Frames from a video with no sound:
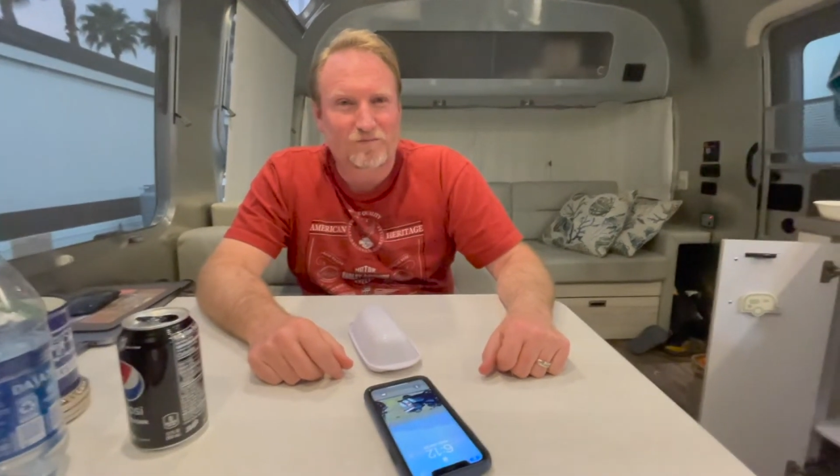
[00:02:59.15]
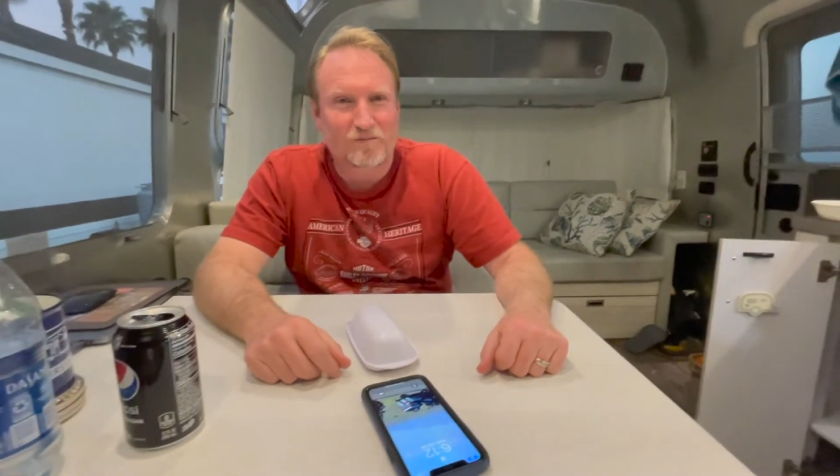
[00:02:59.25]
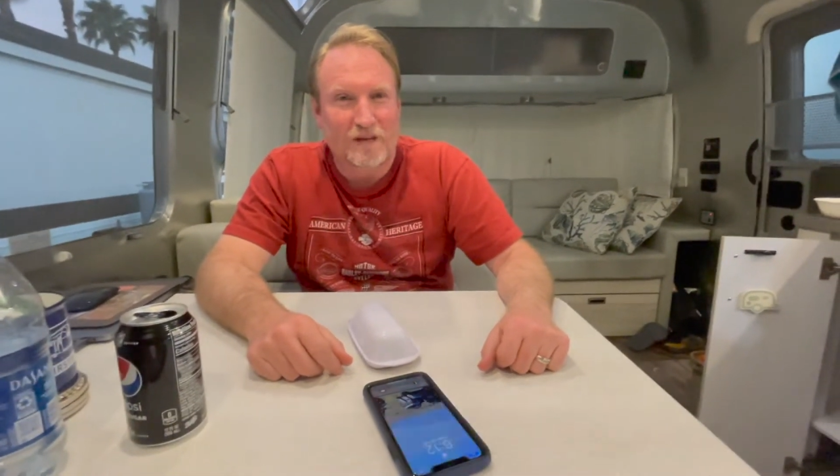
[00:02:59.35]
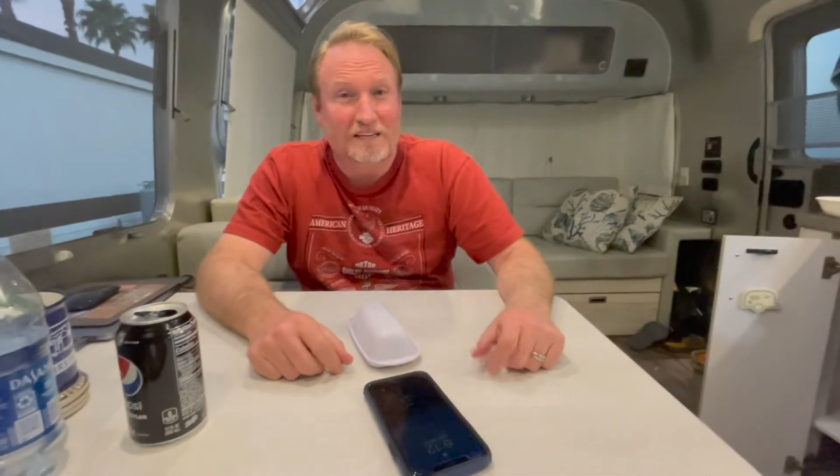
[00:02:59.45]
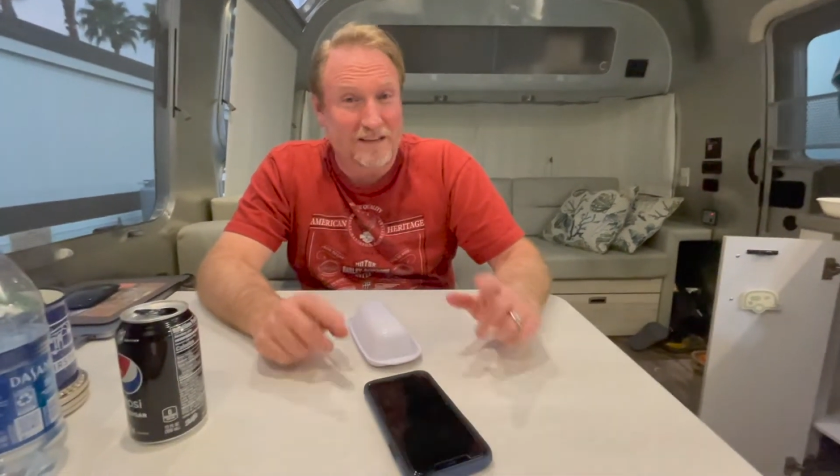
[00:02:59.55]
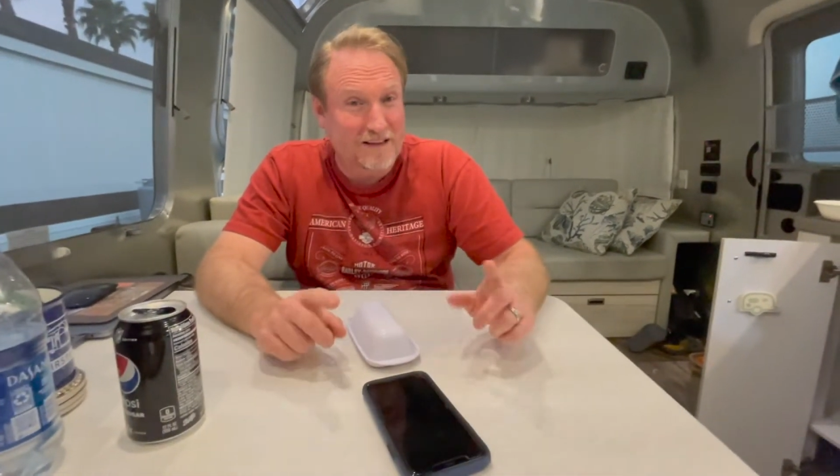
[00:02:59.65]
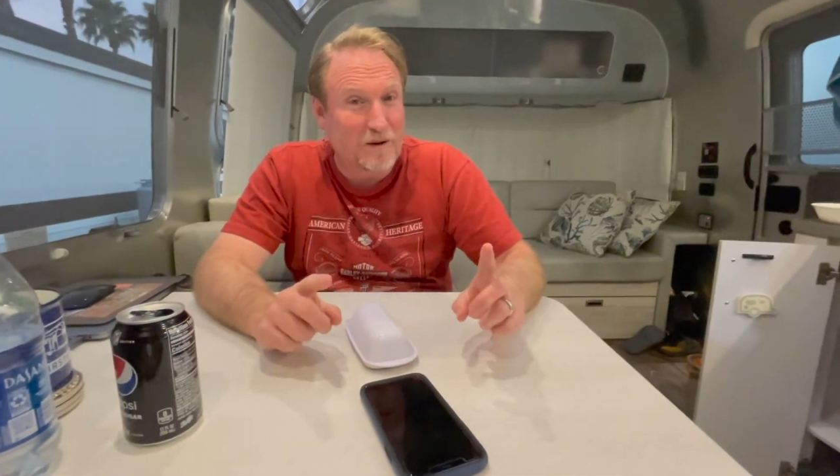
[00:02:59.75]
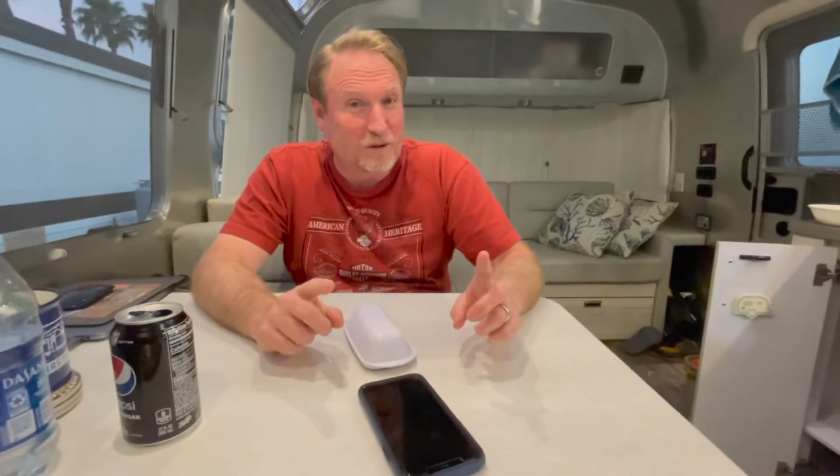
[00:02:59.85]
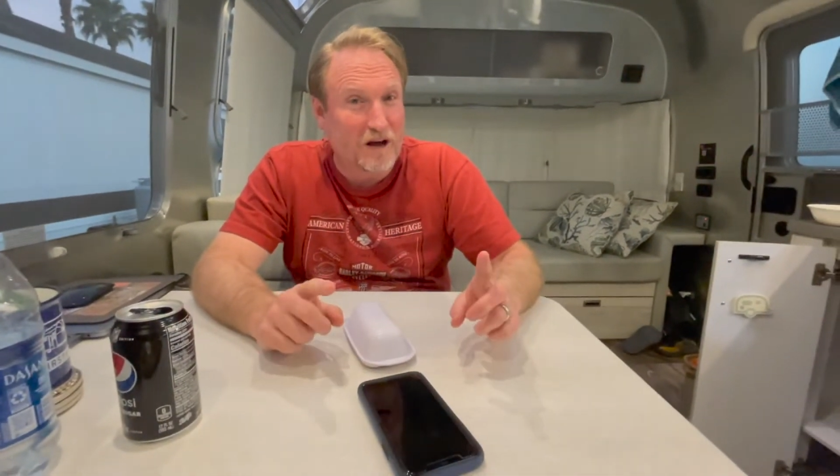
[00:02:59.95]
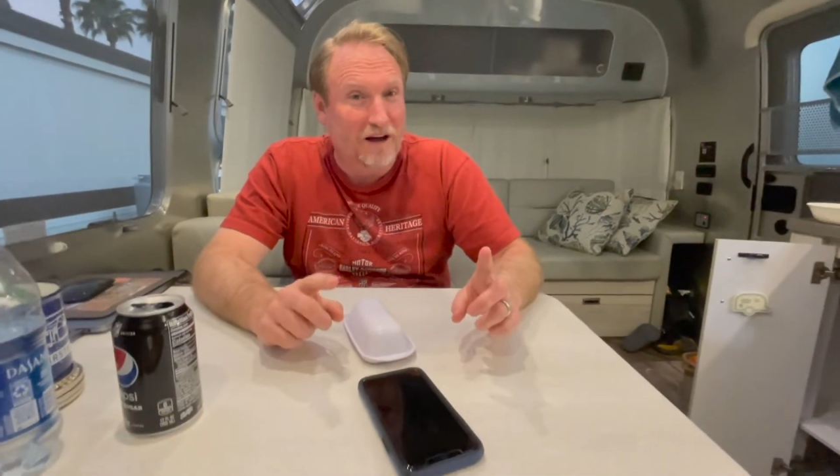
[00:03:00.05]
I said that
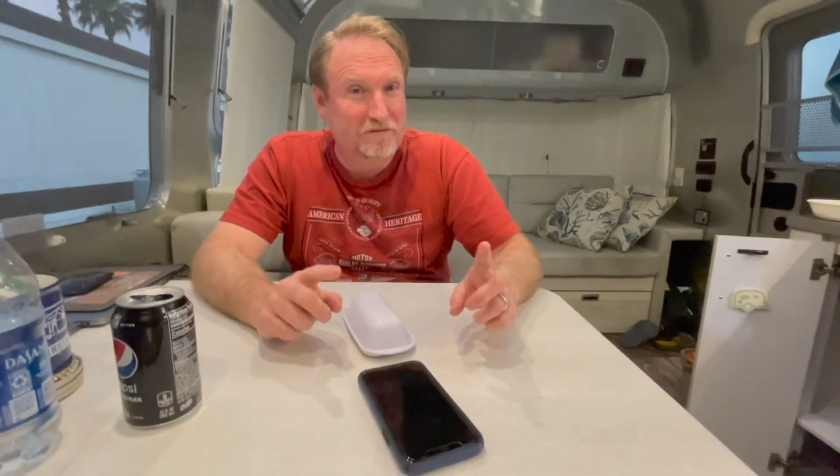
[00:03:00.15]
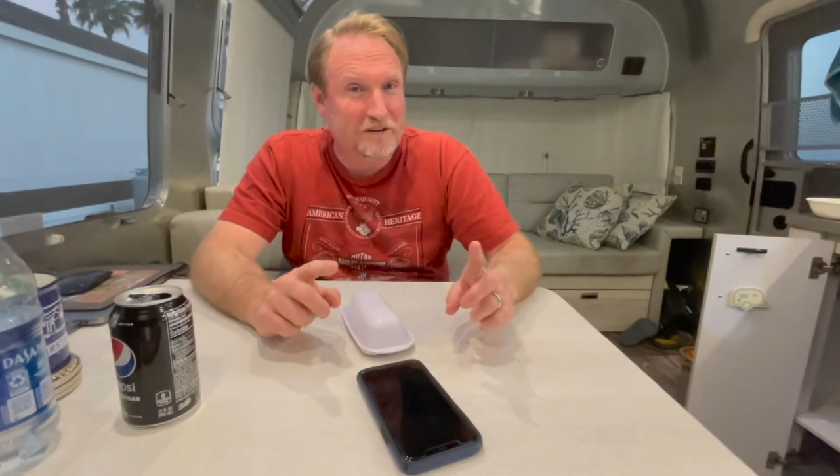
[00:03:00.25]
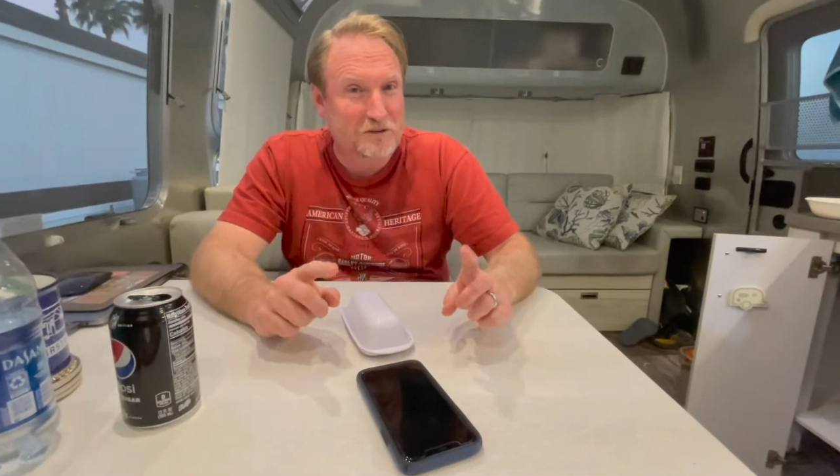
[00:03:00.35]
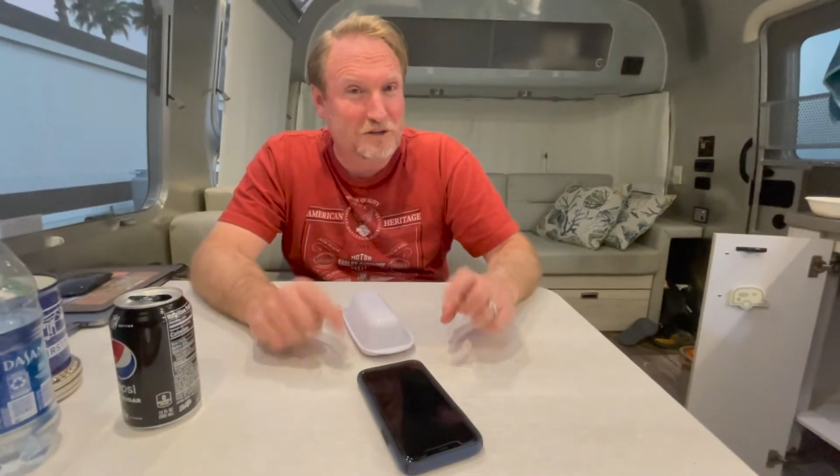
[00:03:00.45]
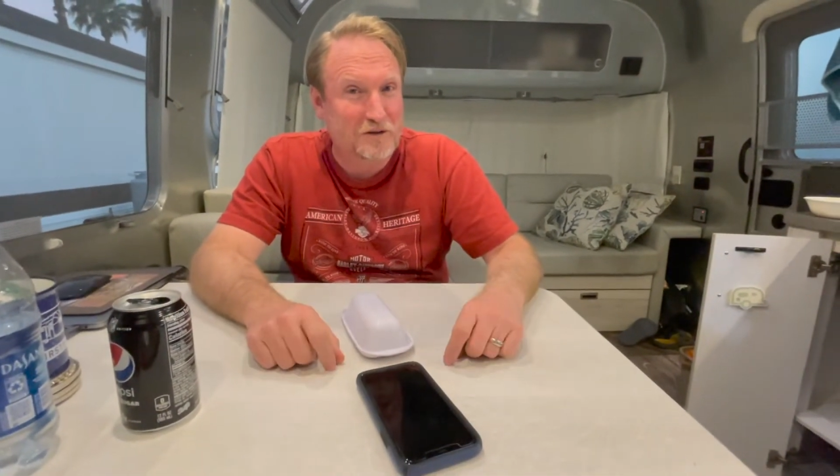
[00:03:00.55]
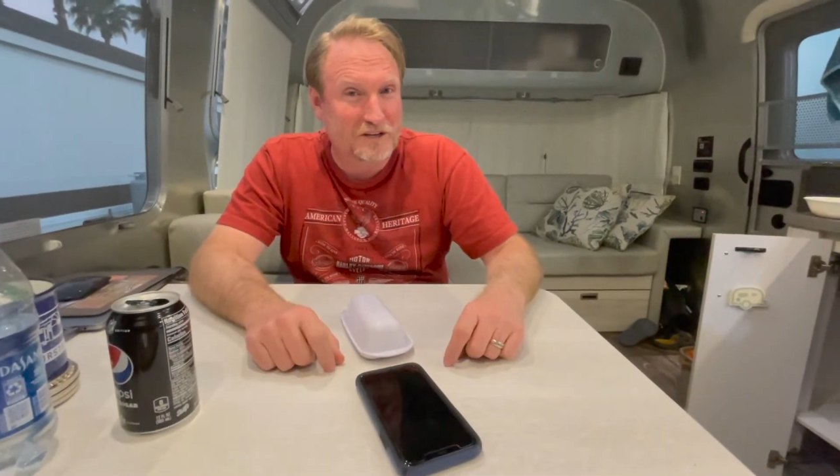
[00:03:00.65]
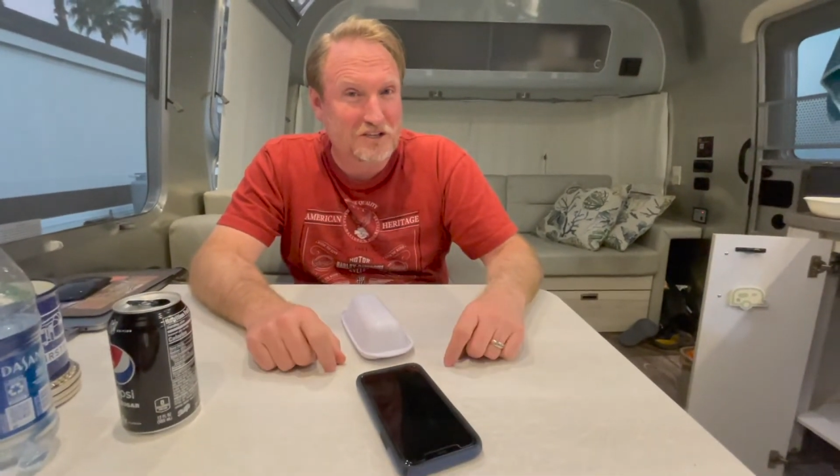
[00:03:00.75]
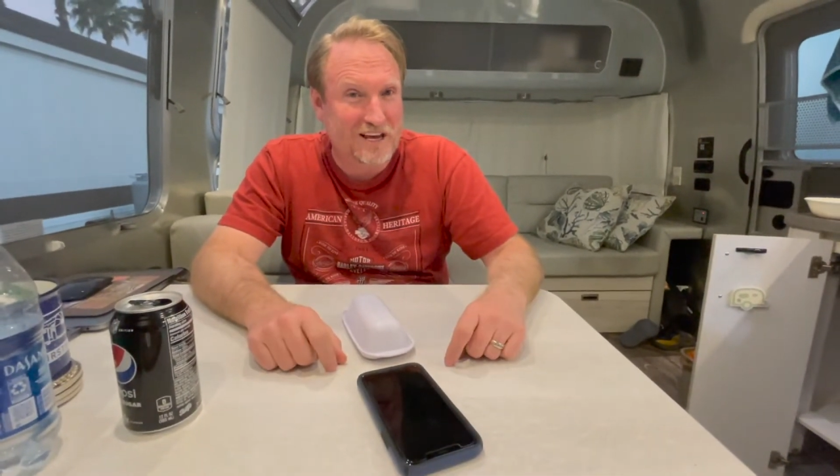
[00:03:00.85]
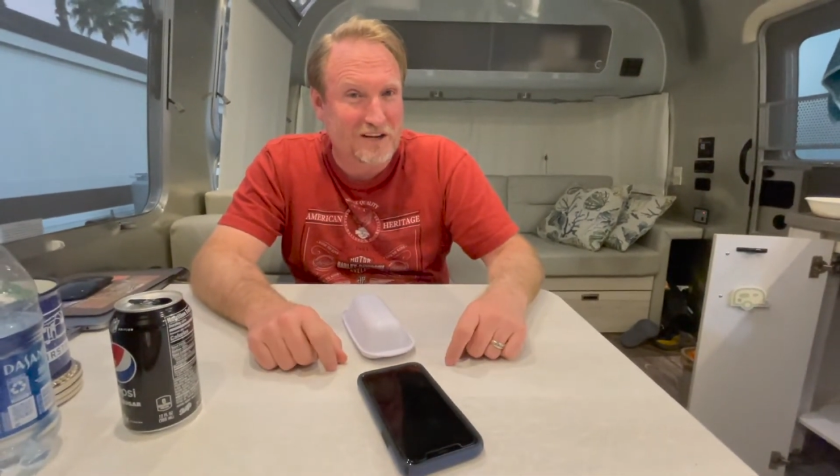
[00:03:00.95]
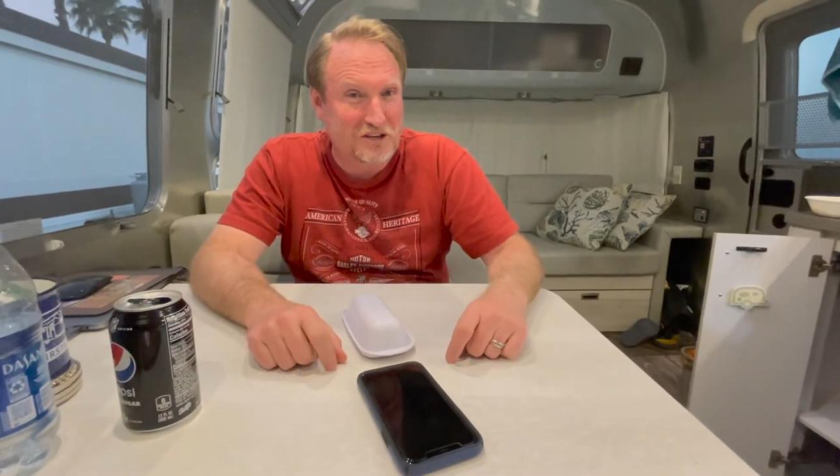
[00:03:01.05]
with confidence too. Did you
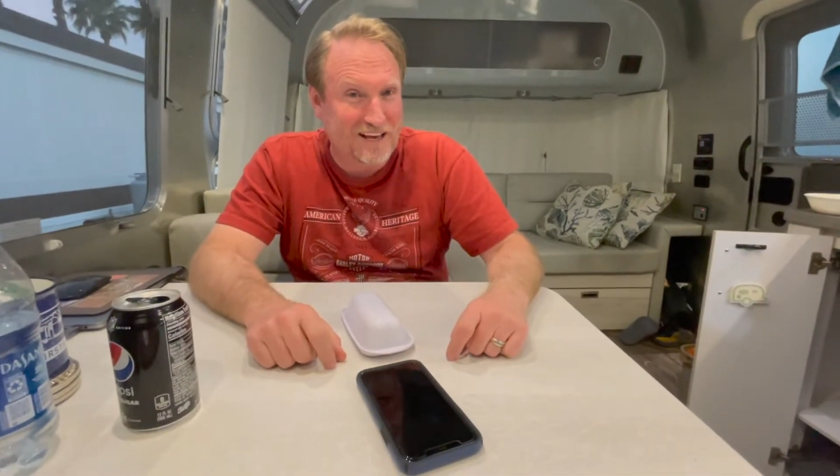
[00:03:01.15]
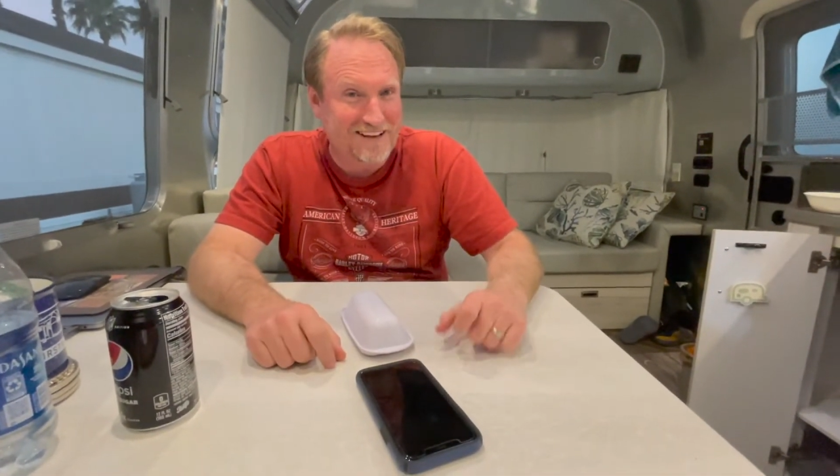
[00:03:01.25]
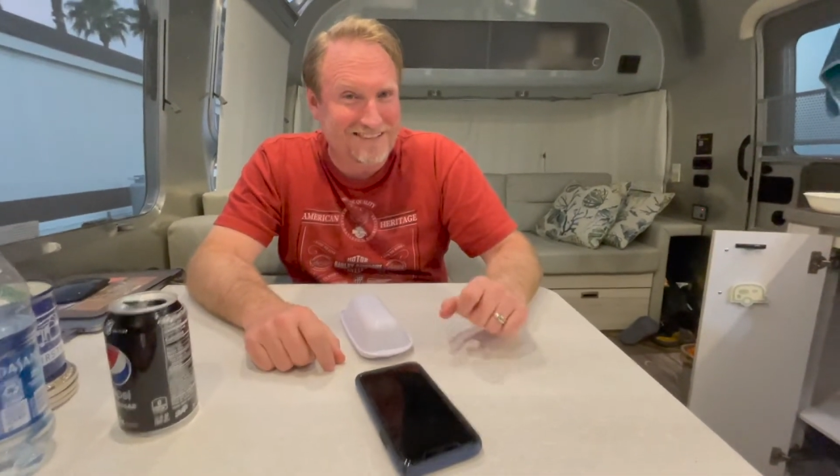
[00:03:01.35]
catch that?